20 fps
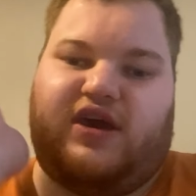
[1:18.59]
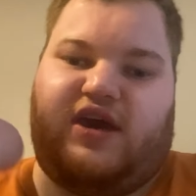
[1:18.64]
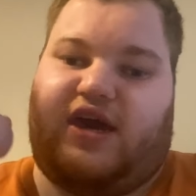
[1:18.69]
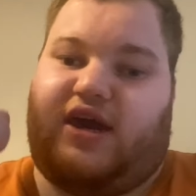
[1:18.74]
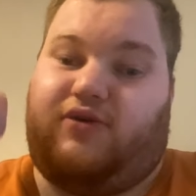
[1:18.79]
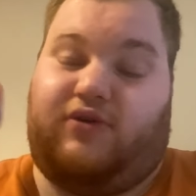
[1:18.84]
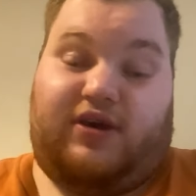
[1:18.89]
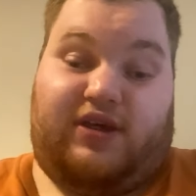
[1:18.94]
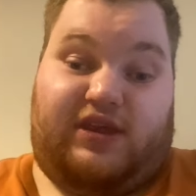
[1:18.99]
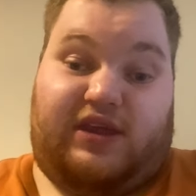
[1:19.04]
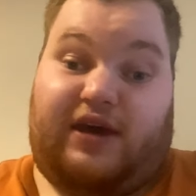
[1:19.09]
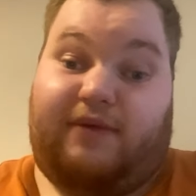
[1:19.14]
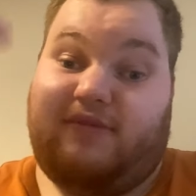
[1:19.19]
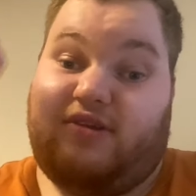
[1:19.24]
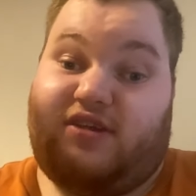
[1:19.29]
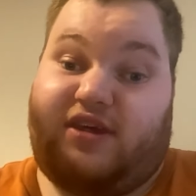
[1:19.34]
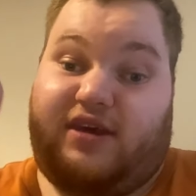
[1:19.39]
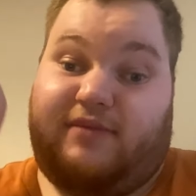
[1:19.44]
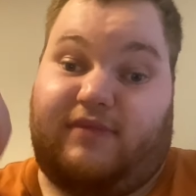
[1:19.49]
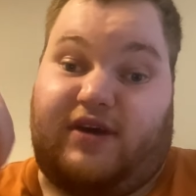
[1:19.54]
anyways, I'm
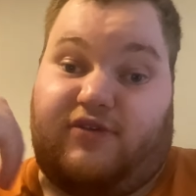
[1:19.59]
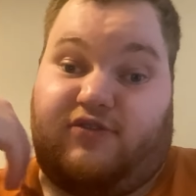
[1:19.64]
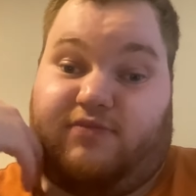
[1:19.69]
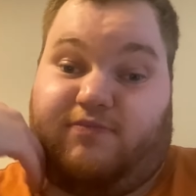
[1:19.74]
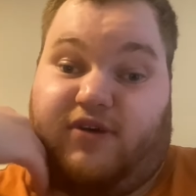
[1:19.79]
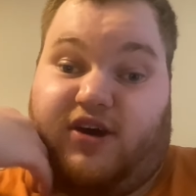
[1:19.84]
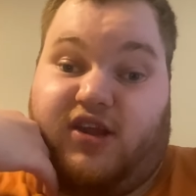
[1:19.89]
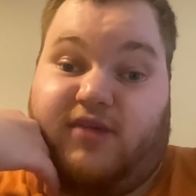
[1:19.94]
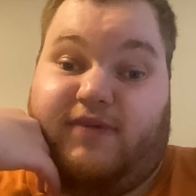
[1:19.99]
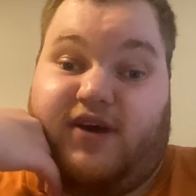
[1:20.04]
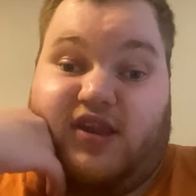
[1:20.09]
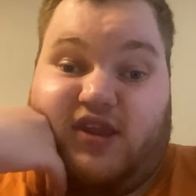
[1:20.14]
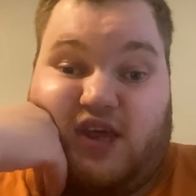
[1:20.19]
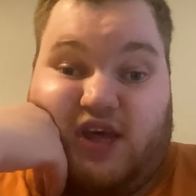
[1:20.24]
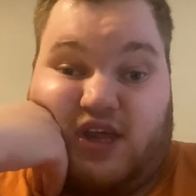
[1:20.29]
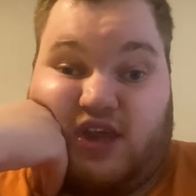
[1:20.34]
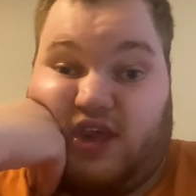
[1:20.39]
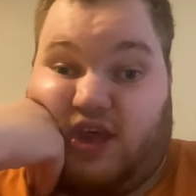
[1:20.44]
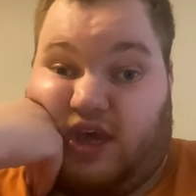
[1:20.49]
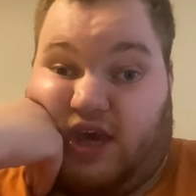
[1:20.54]
saying my response about
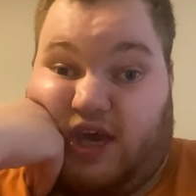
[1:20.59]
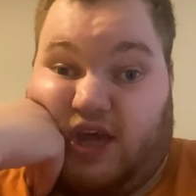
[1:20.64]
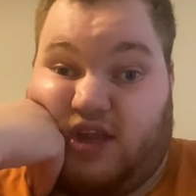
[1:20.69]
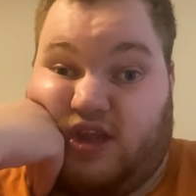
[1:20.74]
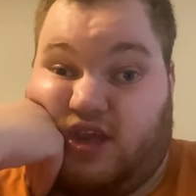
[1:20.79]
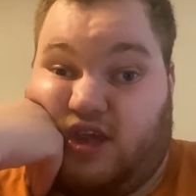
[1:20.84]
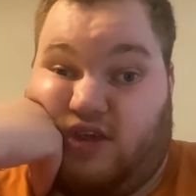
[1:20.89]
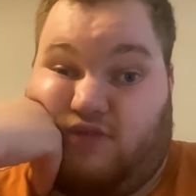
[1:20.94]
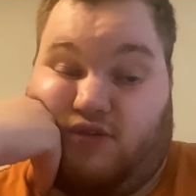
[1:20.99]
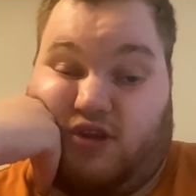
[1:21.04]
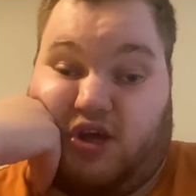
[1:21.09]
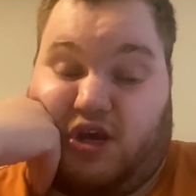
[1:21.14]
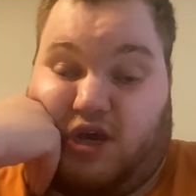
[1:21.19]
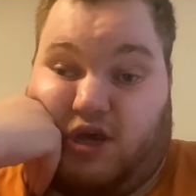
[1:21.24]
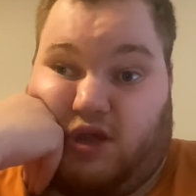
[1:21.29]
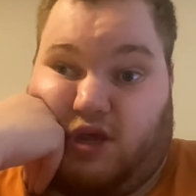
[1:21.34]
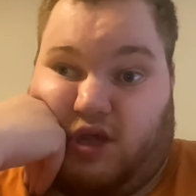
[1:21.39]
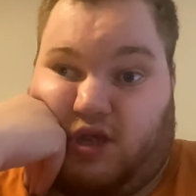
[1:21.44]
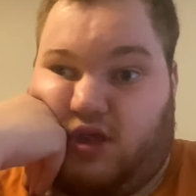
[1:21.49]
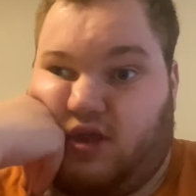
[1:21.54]
this, it's
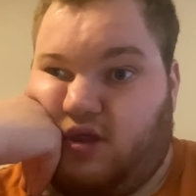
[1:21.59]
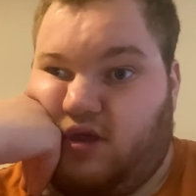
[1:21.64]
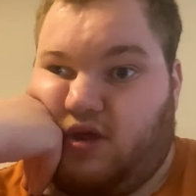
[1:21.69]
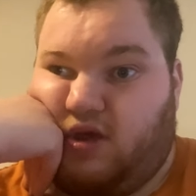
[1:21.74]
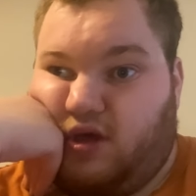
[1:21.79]
ridiculous.